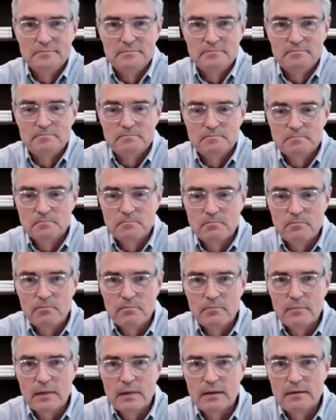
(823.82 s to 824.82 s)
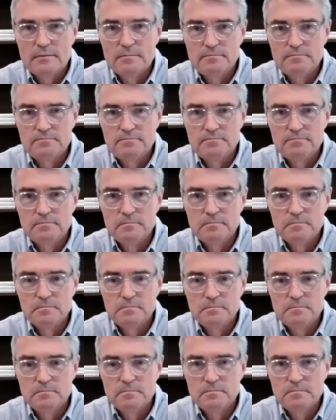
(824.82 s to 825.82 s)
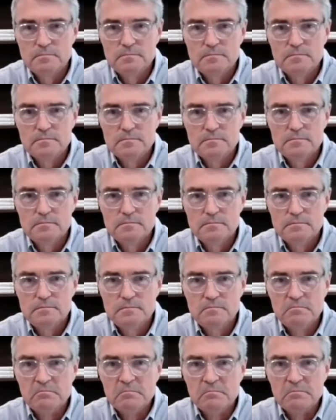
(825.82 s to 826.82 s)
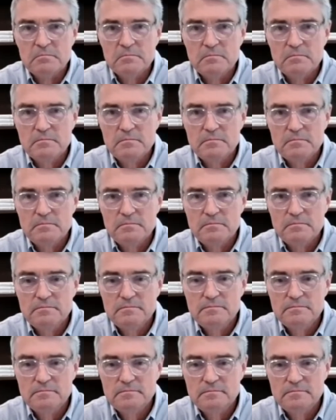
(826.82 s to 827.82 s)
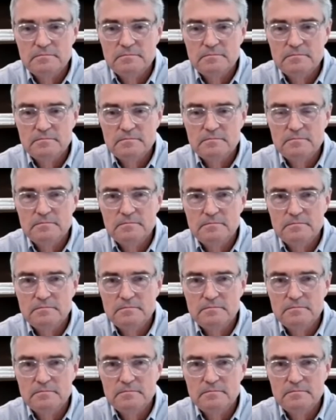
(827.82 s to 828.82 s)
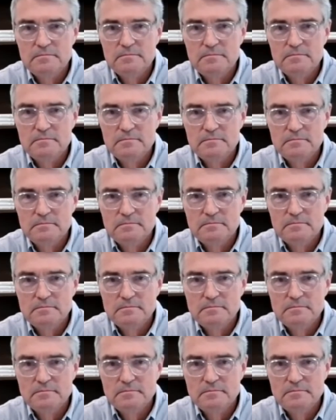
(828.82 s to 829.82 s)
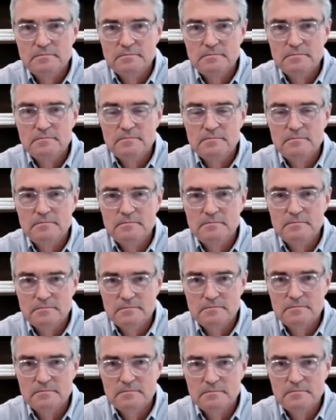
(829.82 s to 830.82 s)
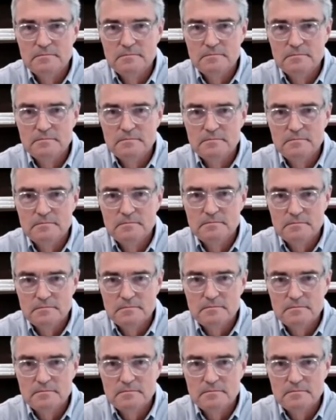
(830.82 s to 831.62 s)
(not speaking)